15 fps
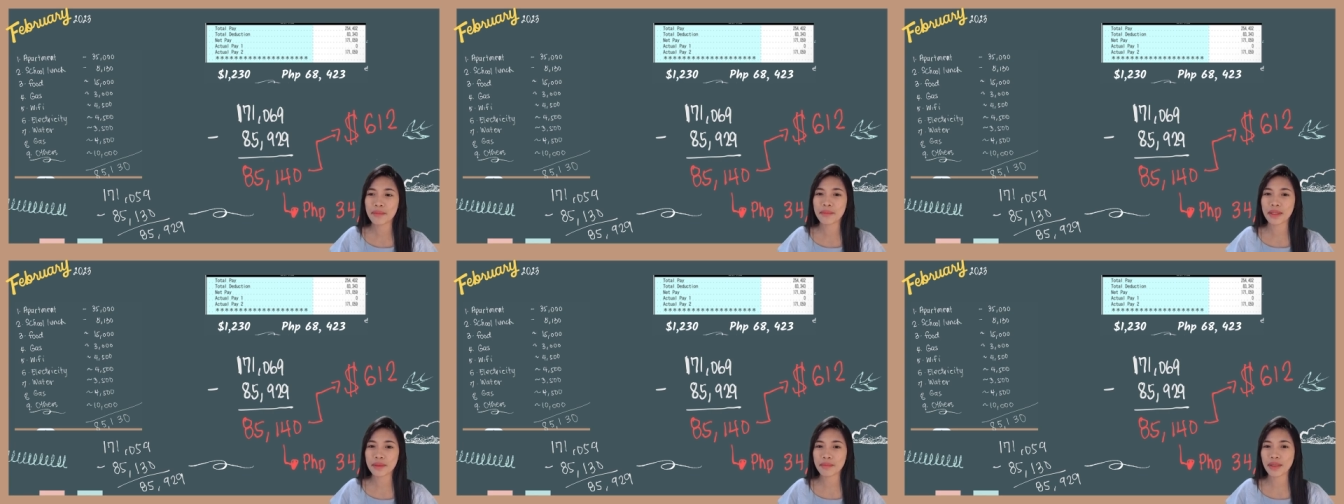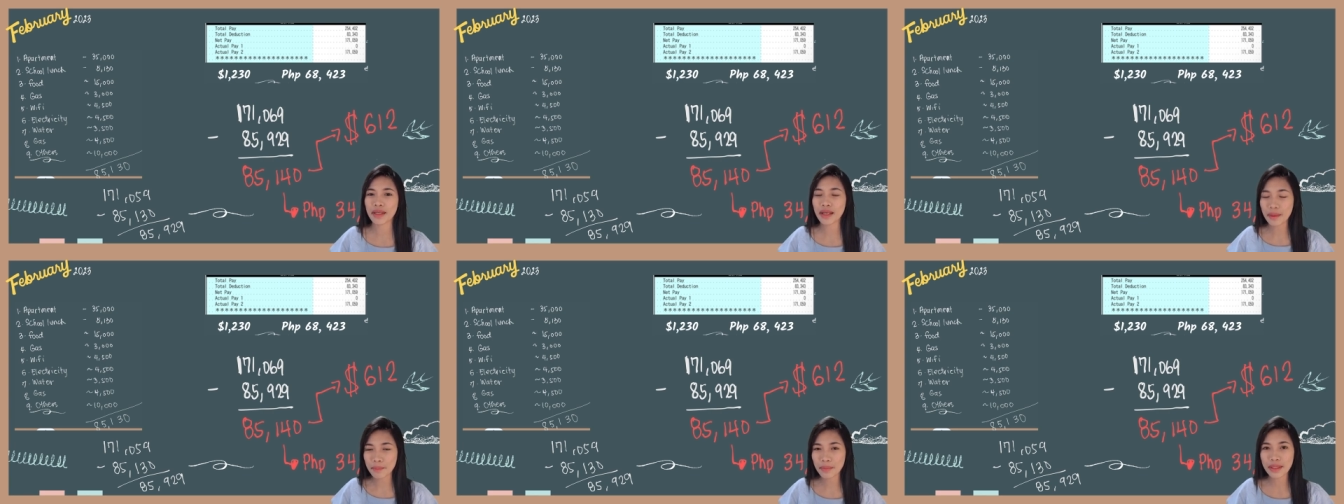but my
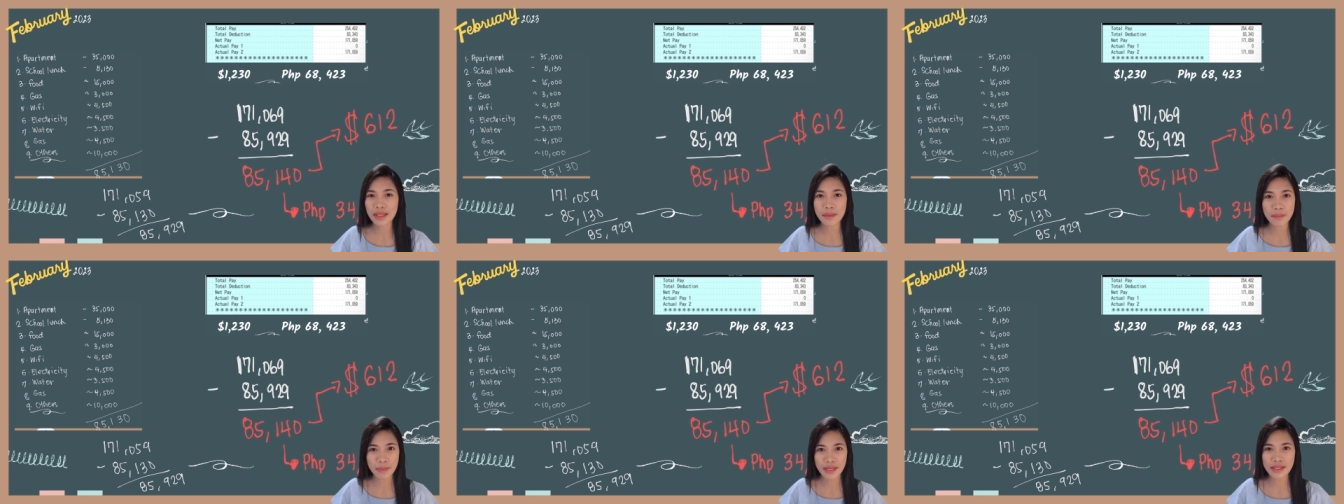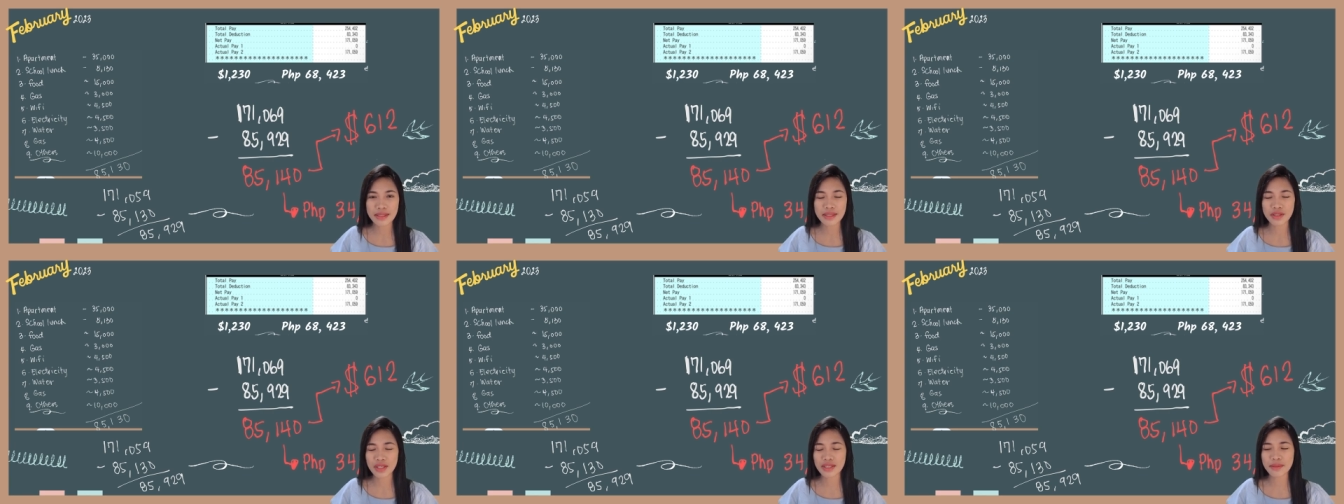company
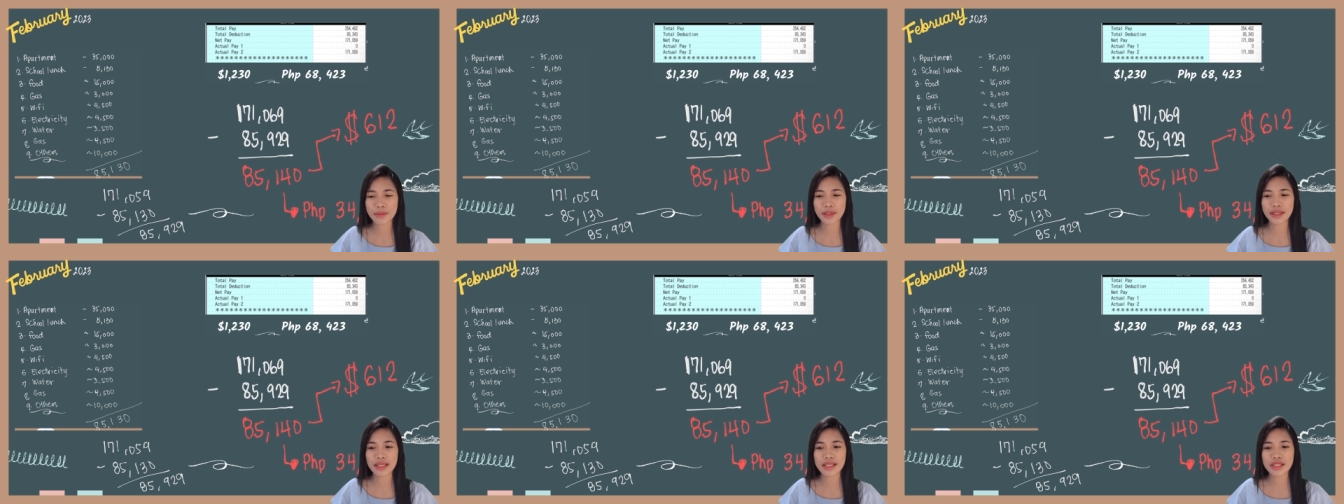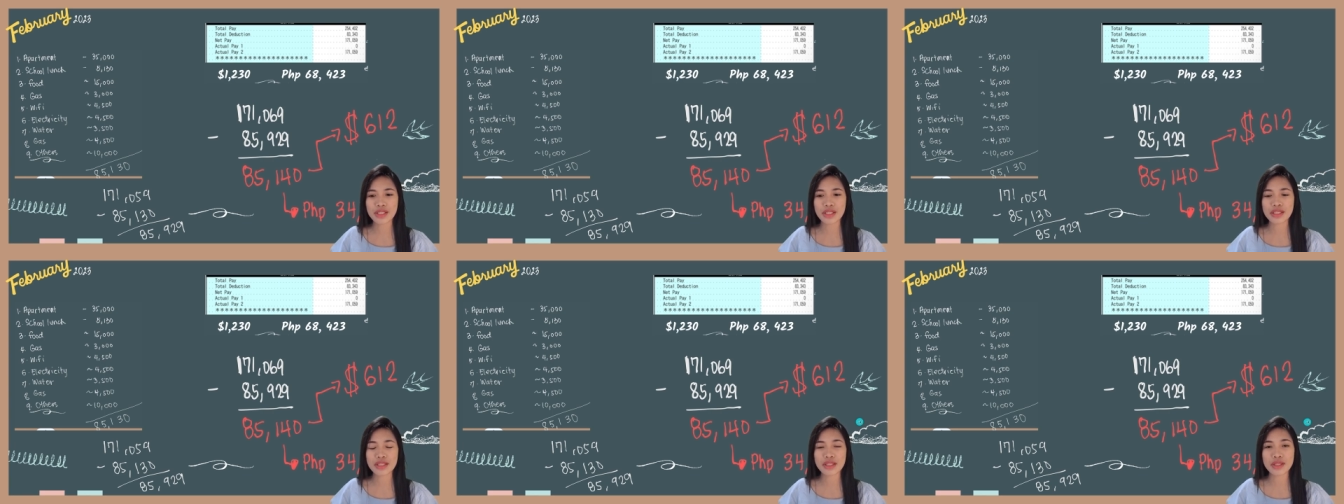pays transportation.